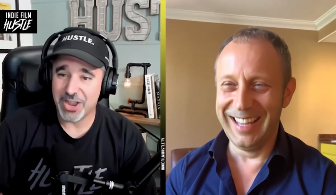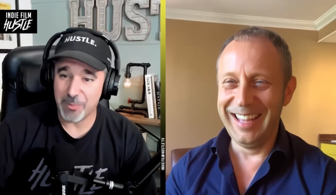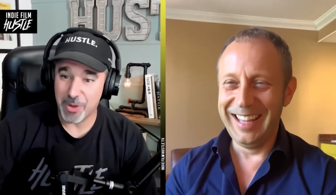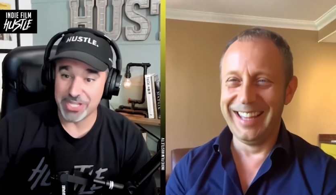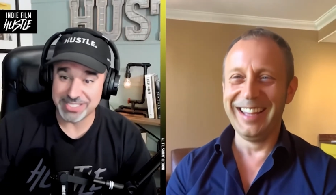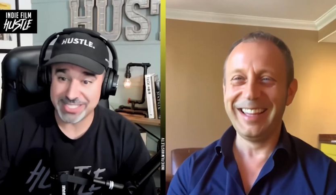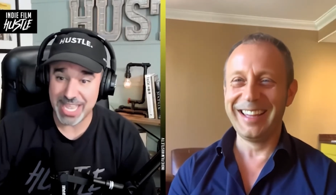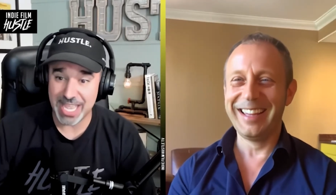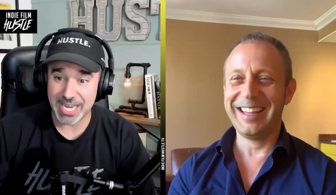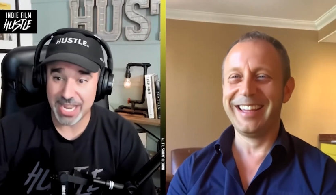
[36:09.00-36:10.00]
Speaker 1: come on
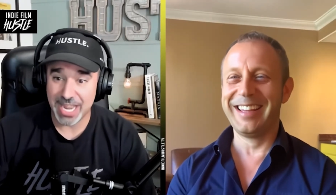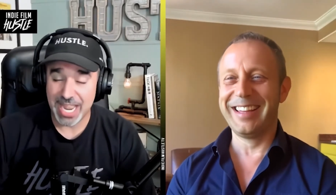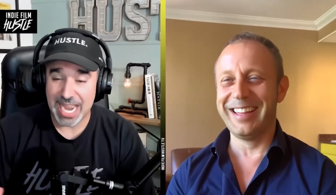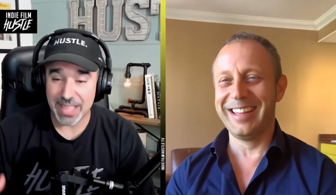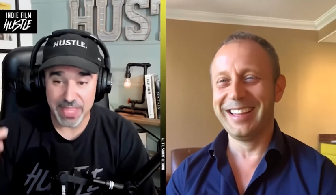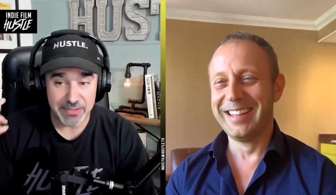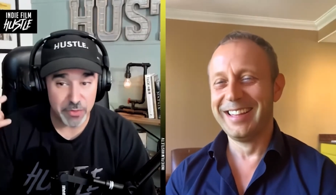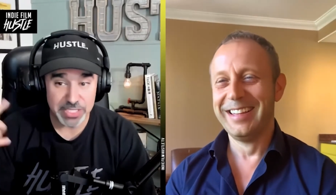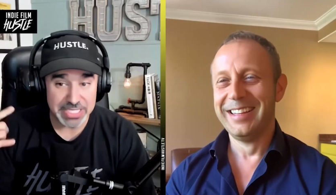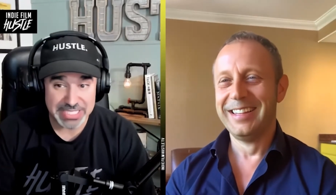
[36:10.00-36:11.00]
set and they've
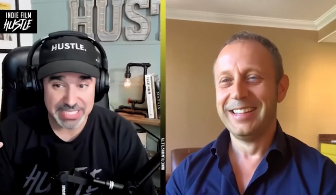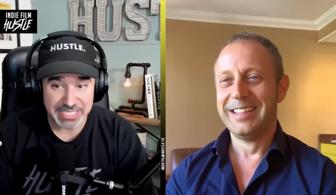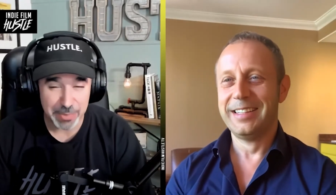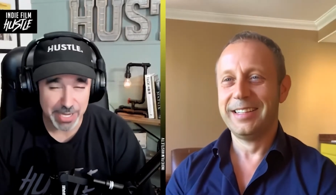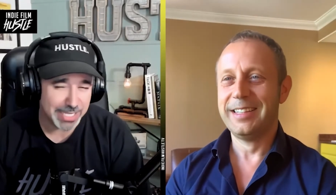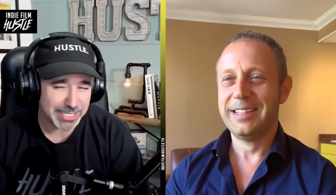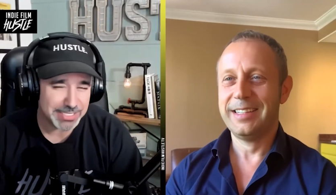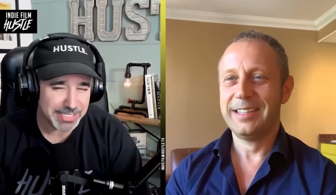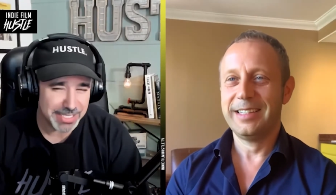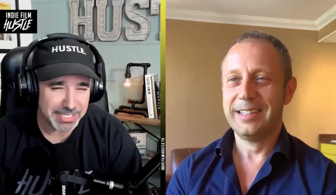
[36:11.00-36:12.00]
only seen like behind
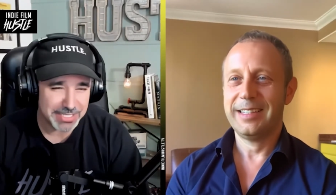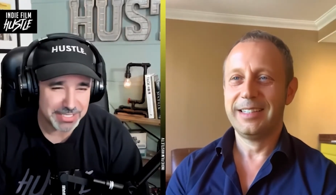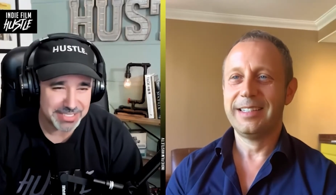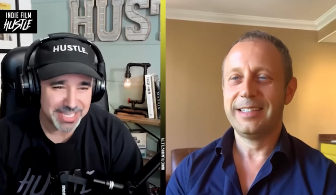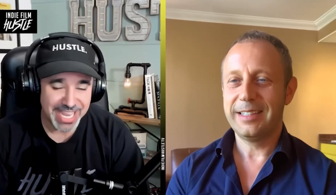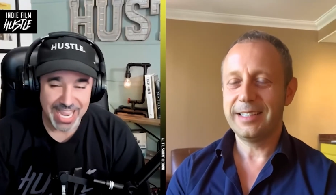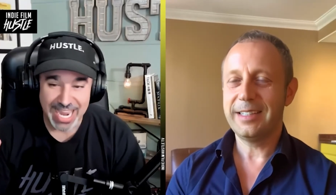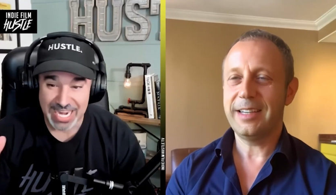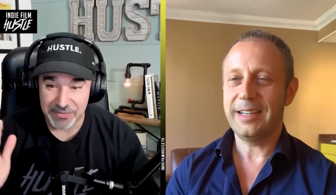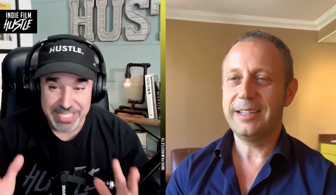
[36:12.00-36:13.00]
the scenes
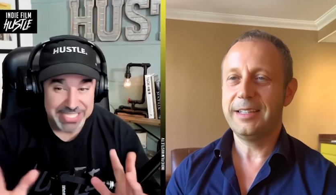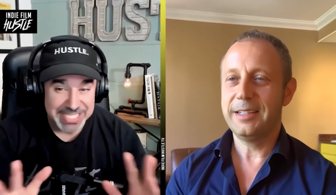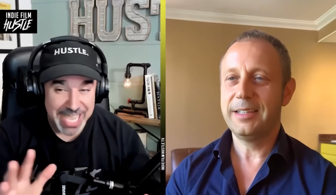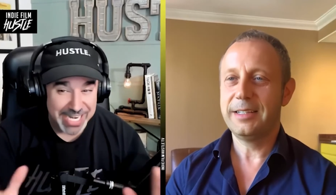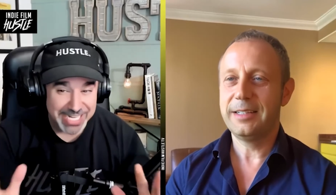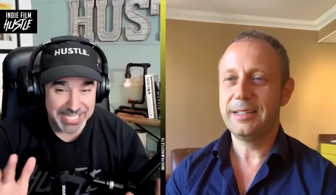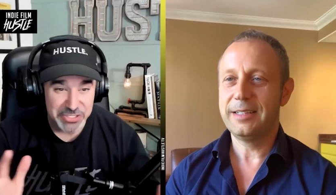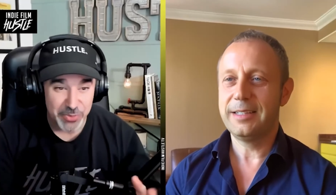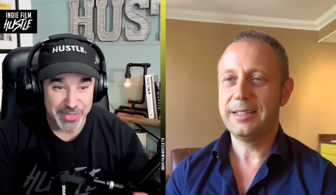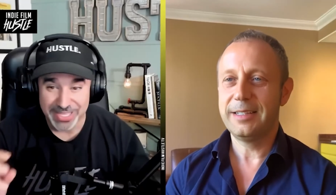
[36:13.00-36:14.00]
yeah. and everything's
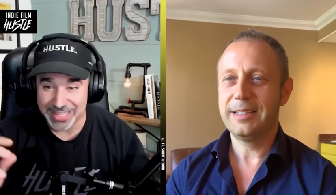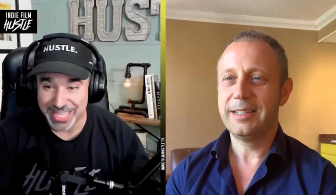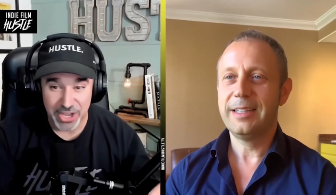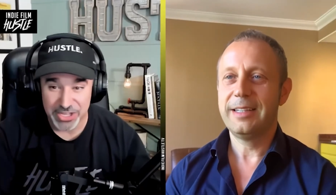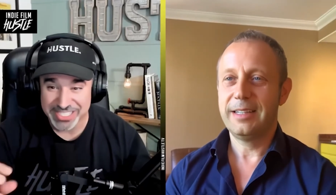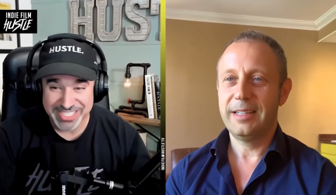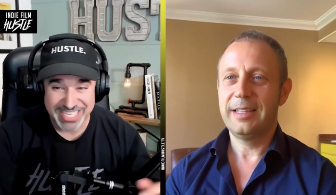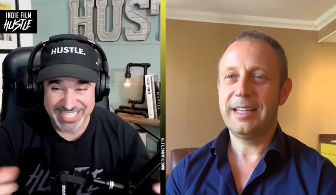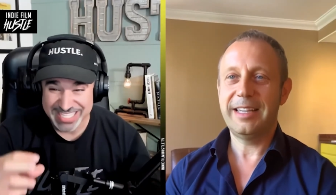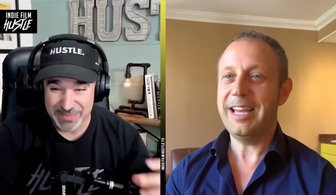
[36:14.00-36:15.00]
edited. So it, like on
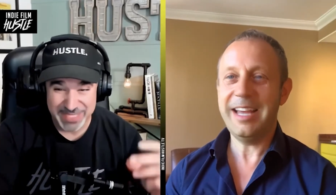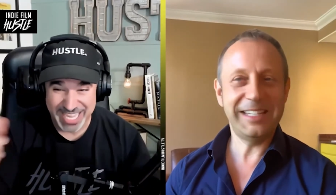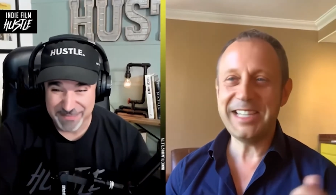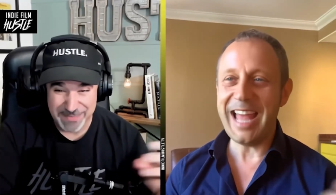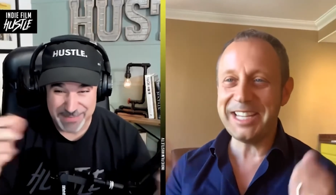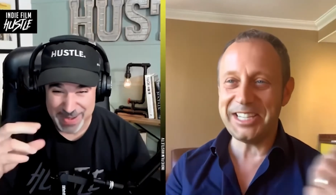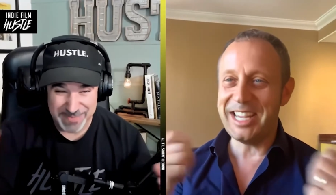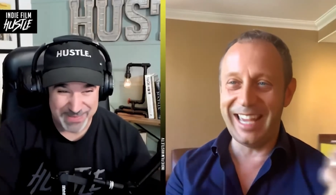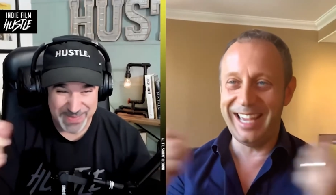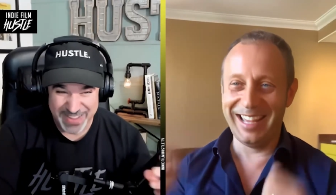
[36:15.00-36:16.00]
set, yeah, it's like pop,
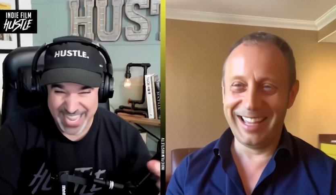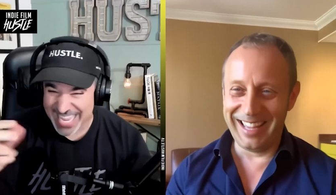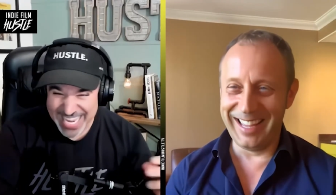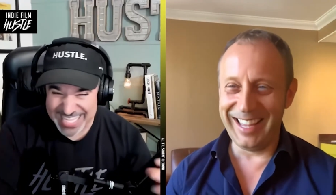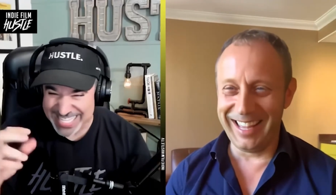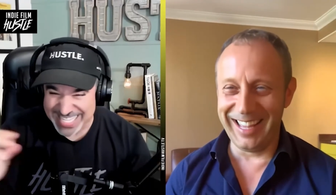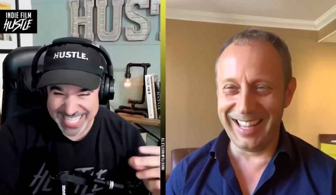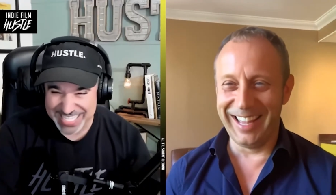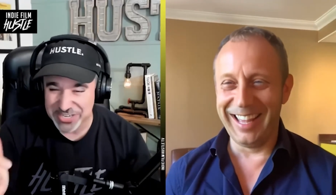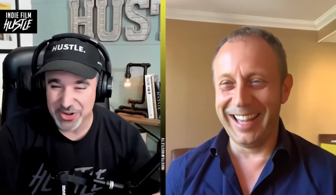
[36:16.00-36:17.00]
pop, pop, it's,
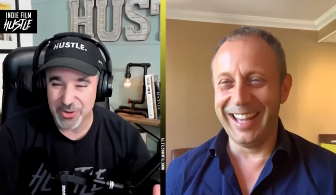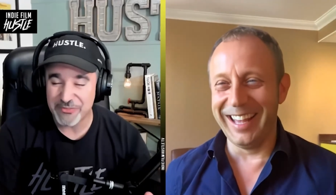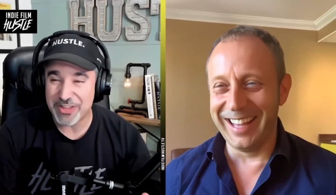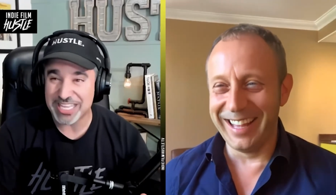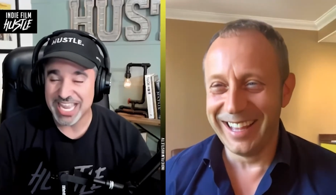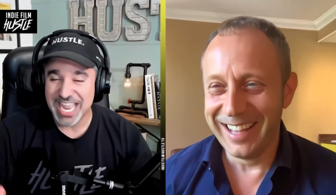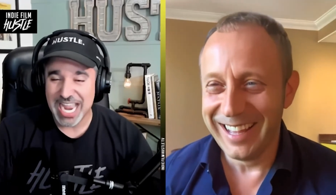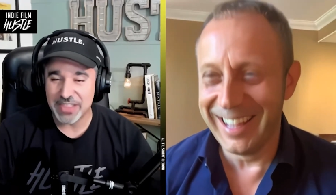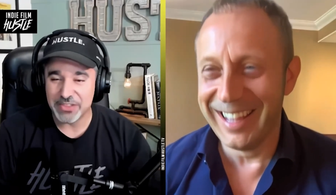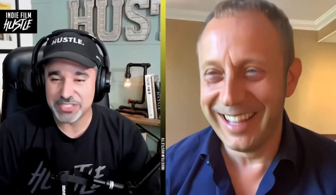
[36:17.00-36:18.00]
it's, you're going fast,
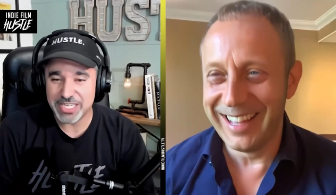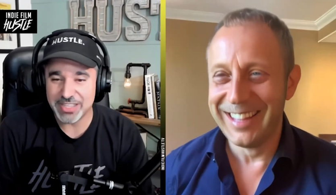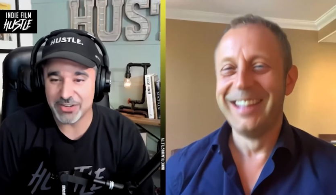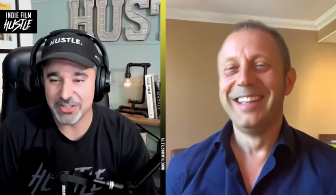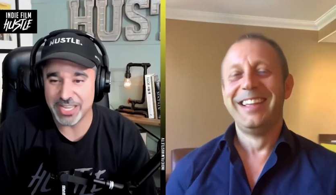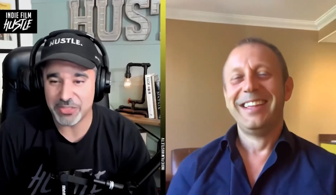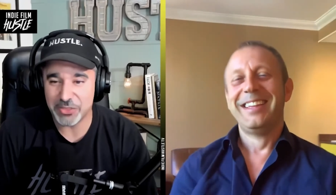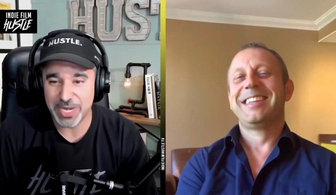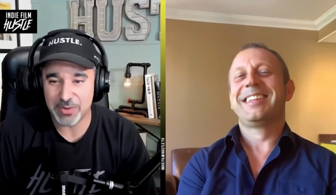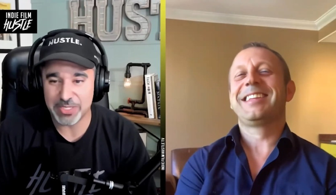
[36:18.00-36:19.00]
and they're sitting there like
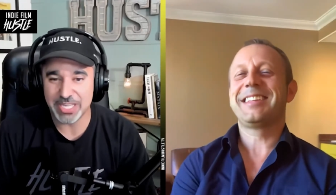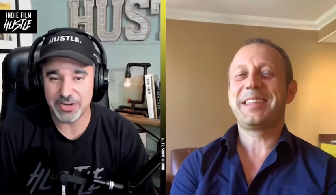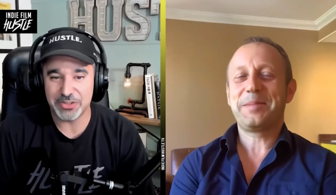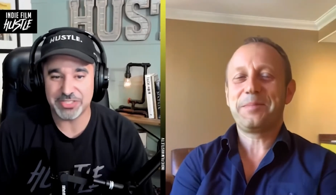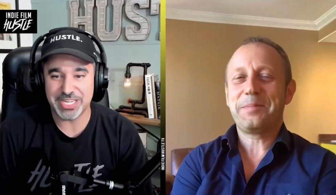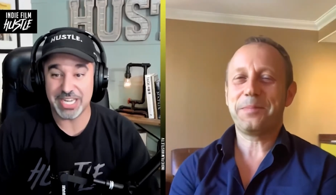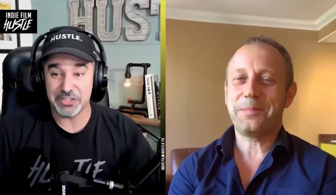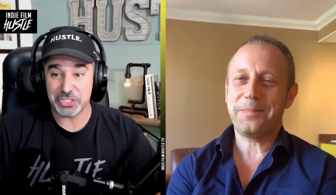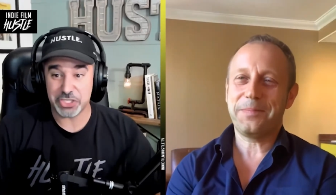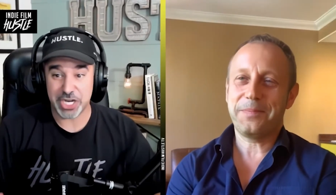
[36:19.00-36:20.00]
three hours later. They're sitting
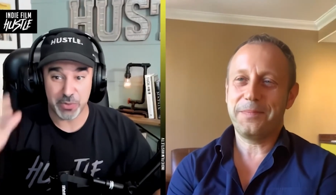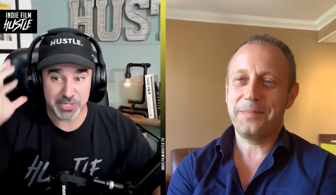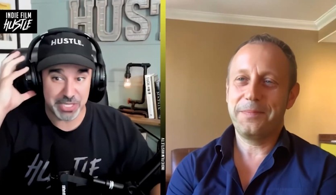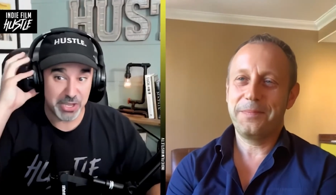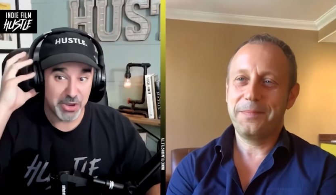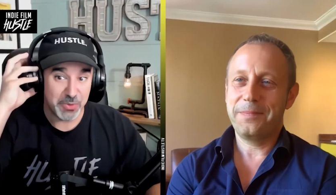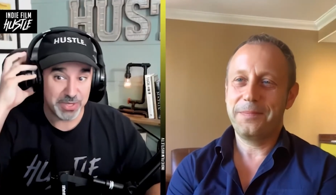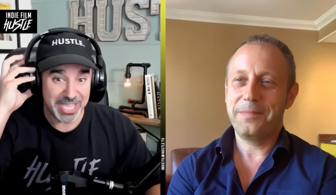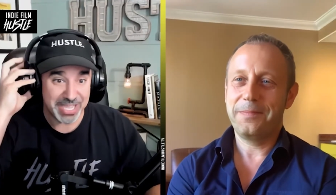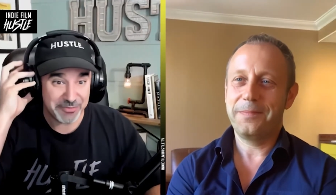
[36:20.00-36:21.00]
in the chair with the
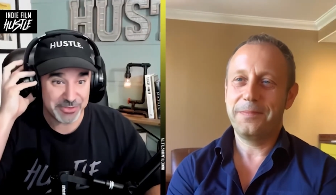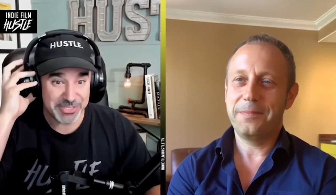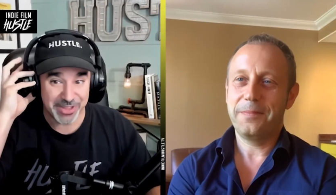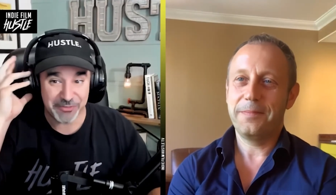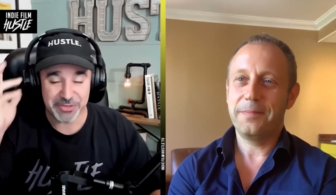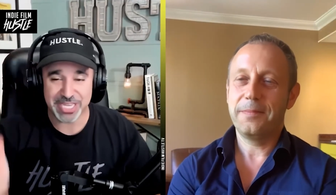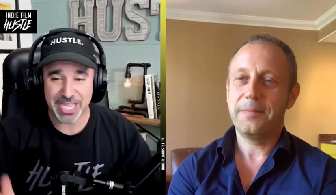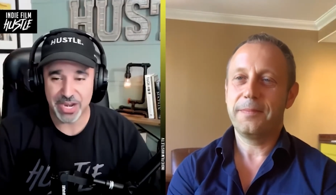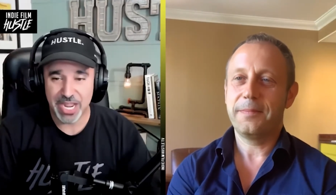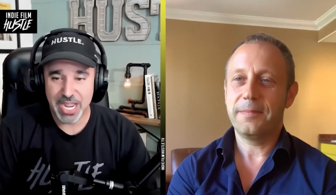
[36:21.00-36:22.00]
with the headphones on for
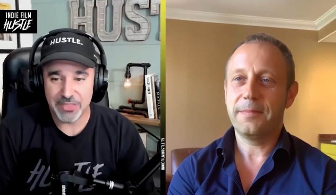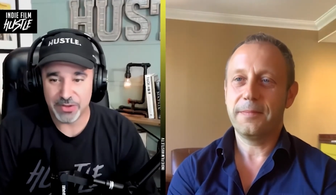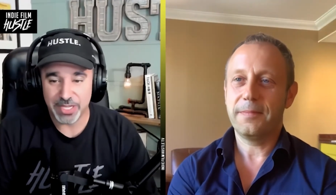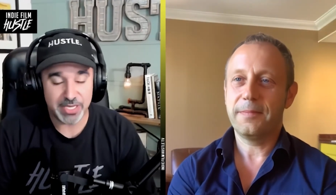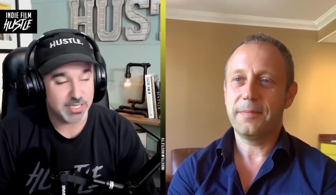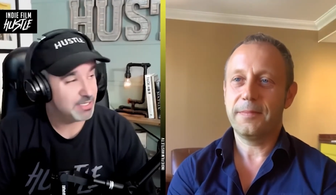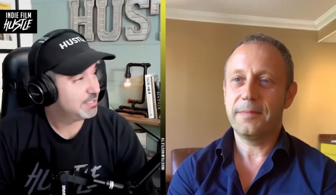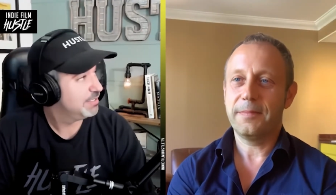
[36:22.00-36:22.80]
sound, and they're like,